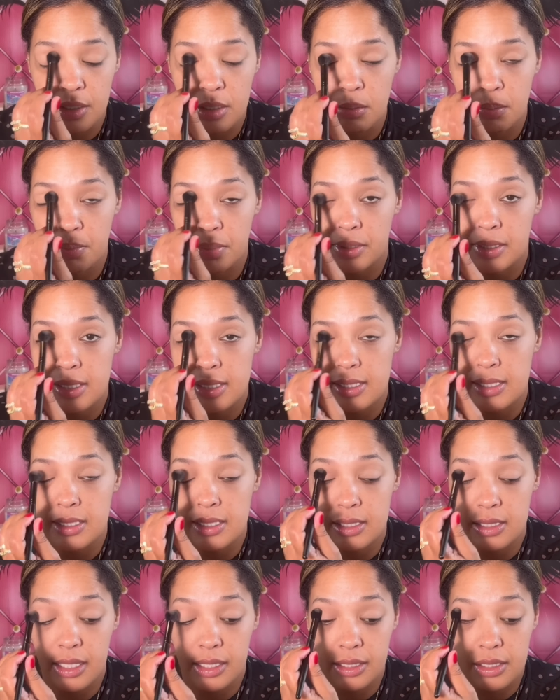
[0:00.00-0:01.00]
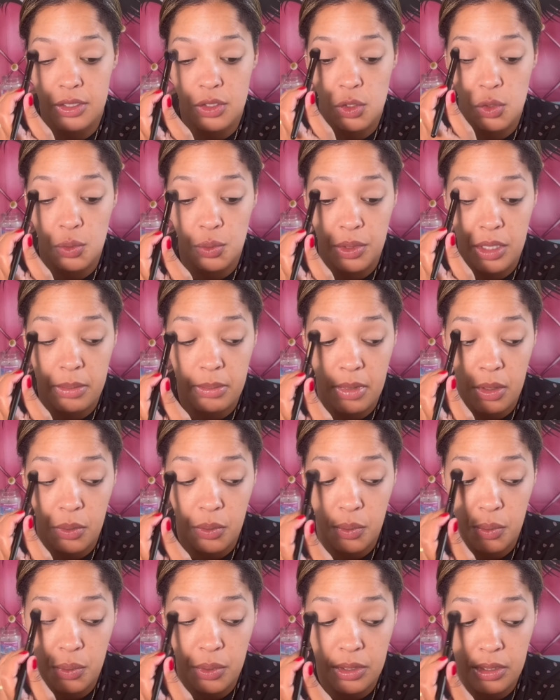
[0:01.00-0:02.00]
It blends in like a dream. I
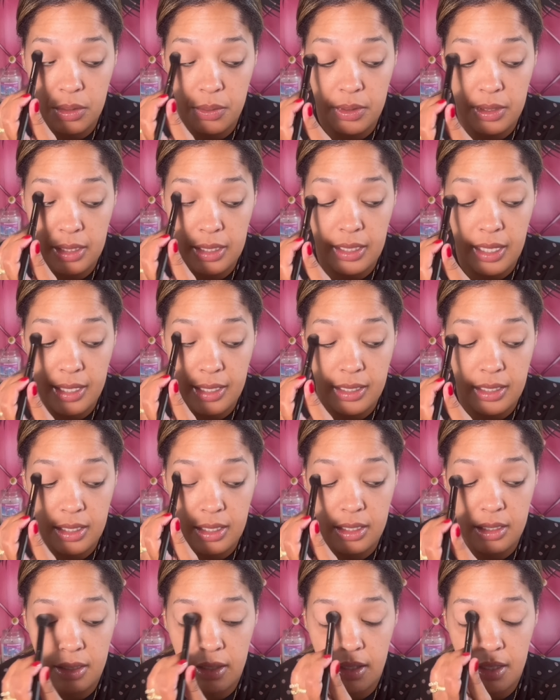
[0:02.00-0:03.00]
really, really like it.